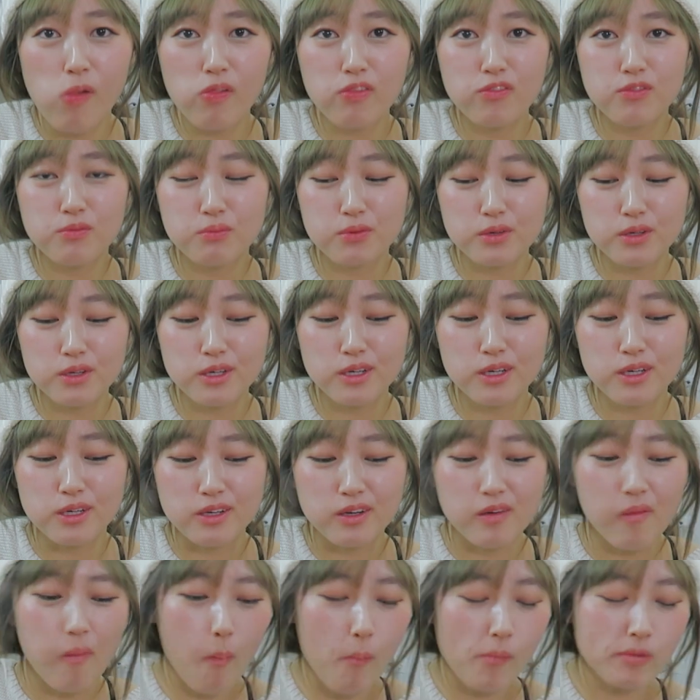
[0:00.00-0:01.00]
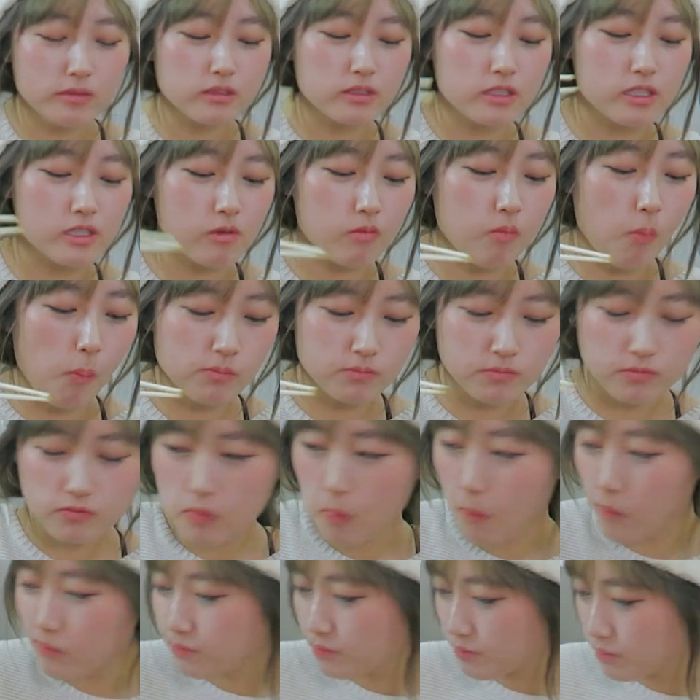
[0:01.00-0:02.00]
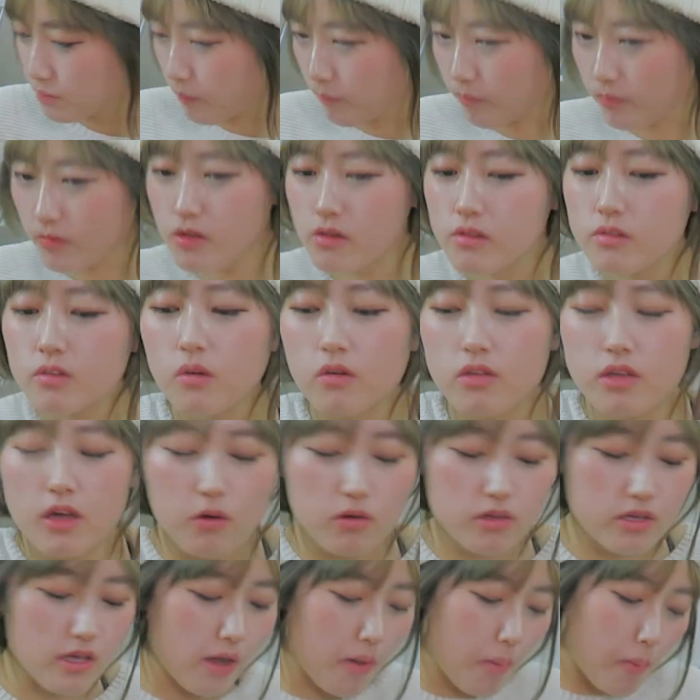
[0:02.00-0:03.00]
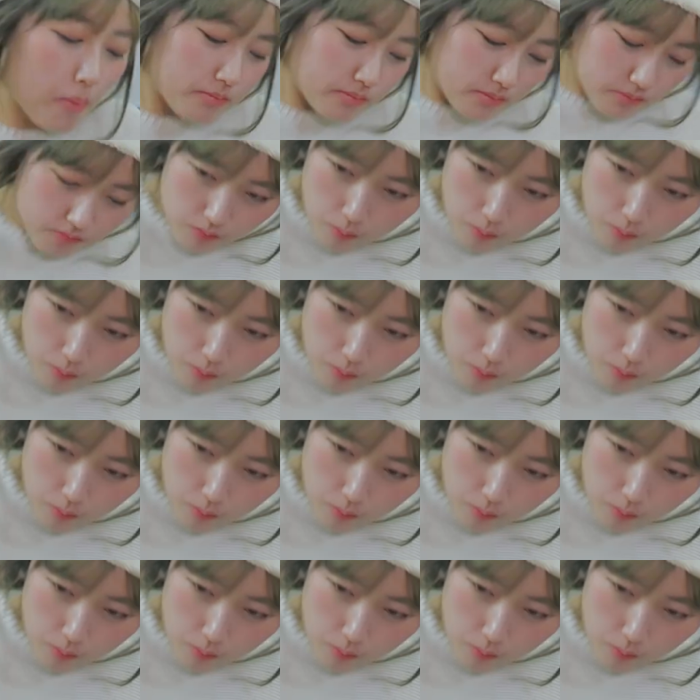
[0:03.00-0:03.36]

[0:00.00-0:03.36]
it's pretty good. Okay. Oh yeah.